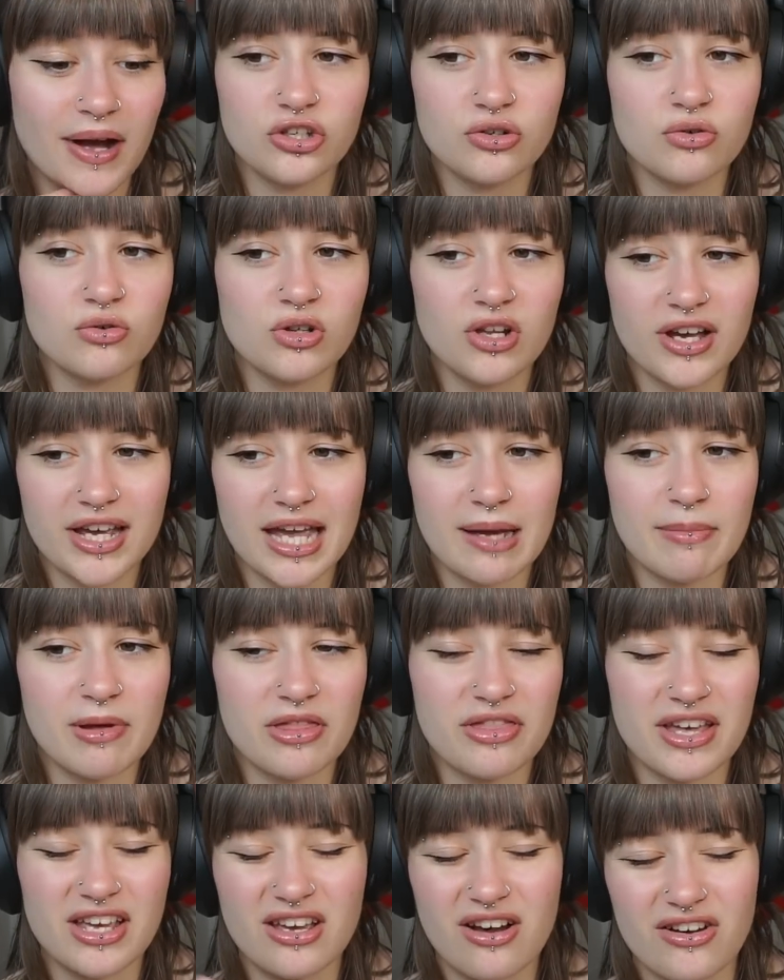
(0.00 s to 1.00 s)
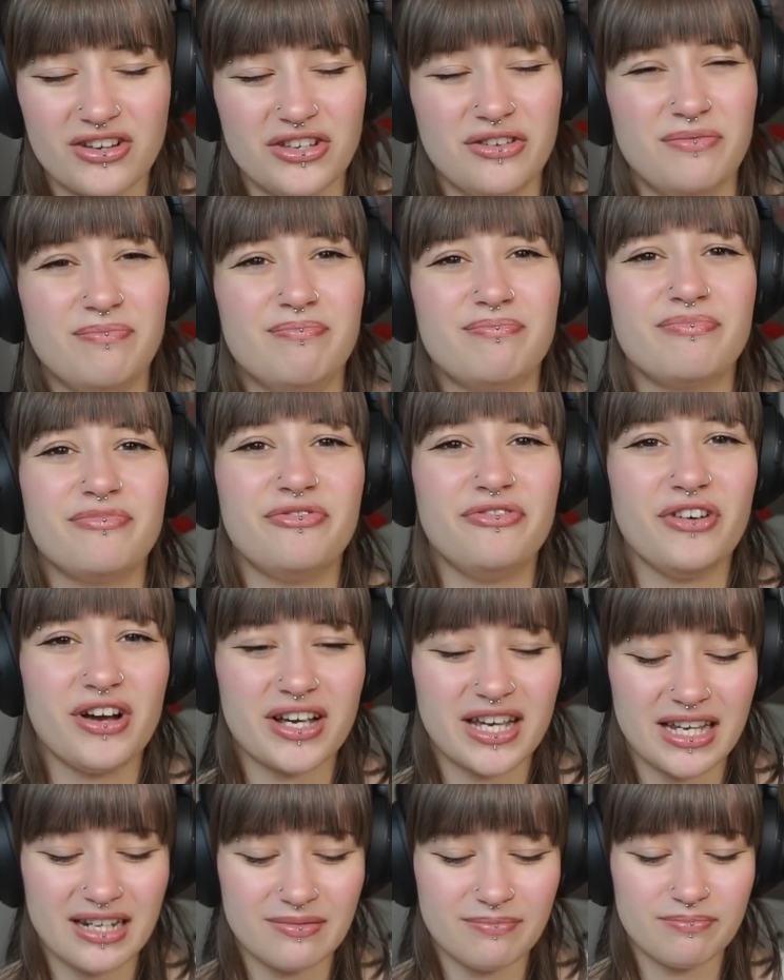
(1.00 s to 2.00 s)
You'll look at him and think, oh, you
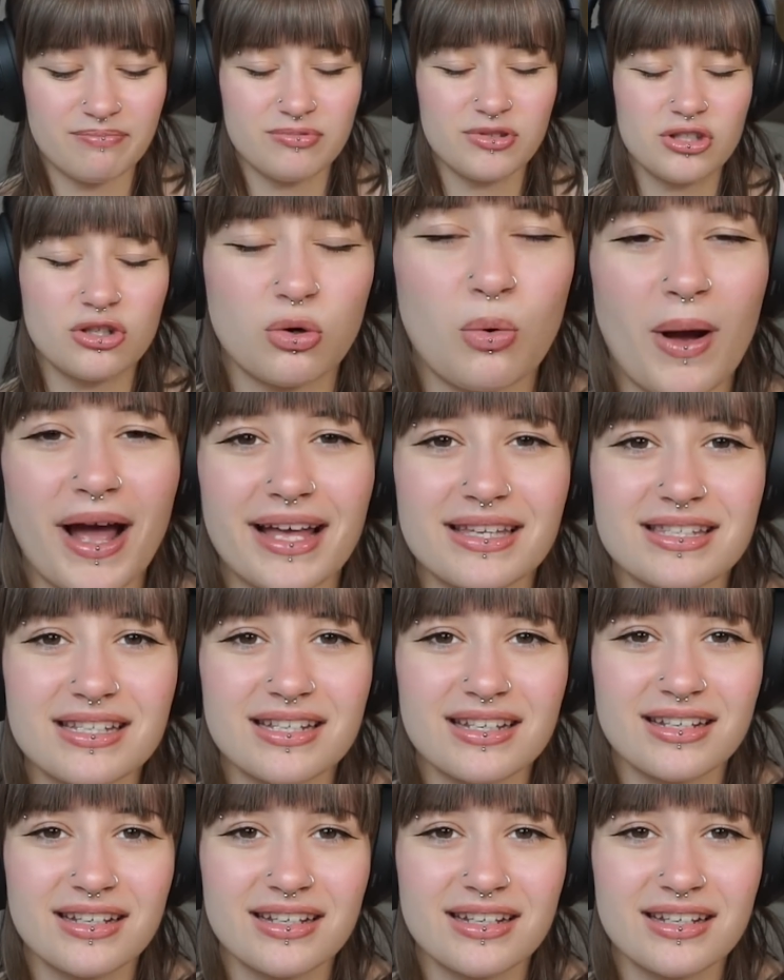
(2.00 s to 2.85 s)
twat.